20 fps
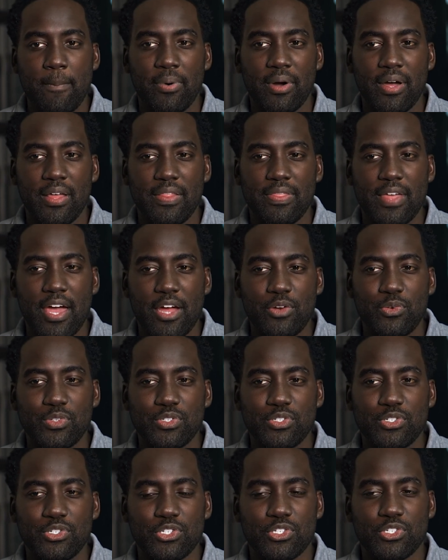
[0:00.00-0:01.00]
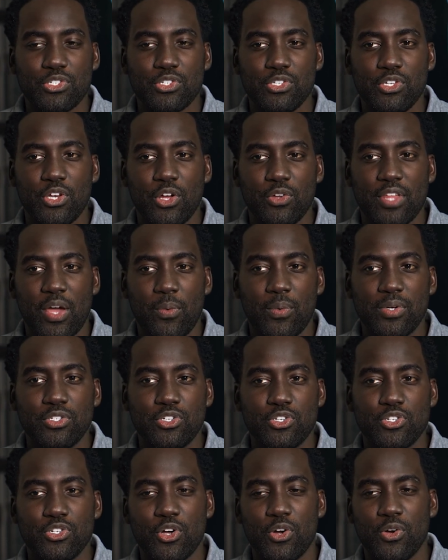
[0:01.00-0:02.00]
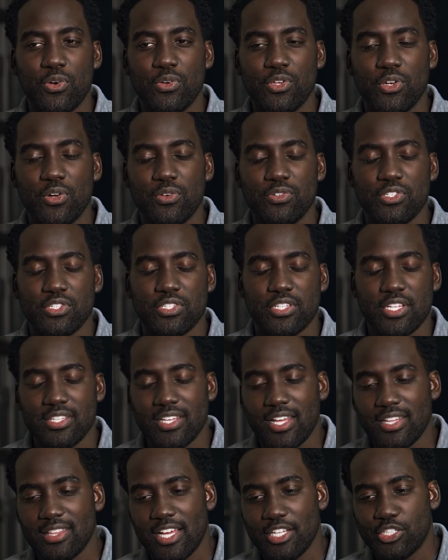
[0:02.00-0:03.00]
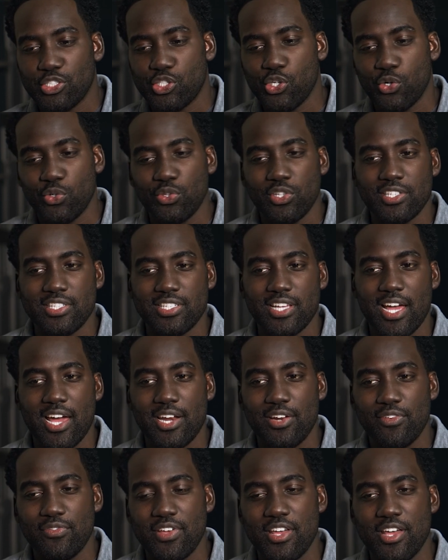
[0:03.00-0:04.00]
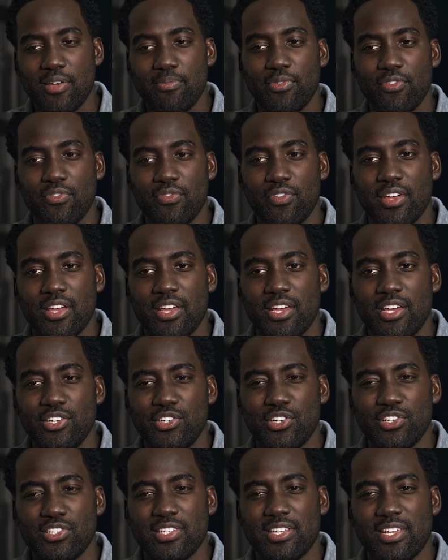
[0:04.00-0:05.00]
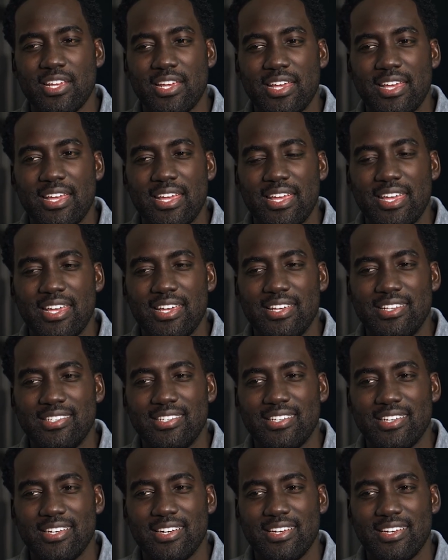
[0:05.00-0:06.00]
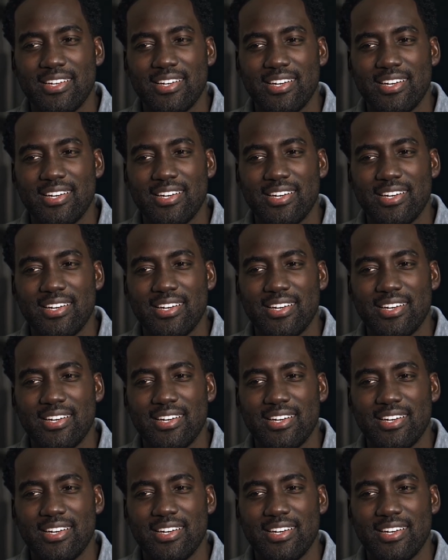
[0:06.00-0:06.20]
But that was just, you know, that went to show, you know, just that showed the side of him of just his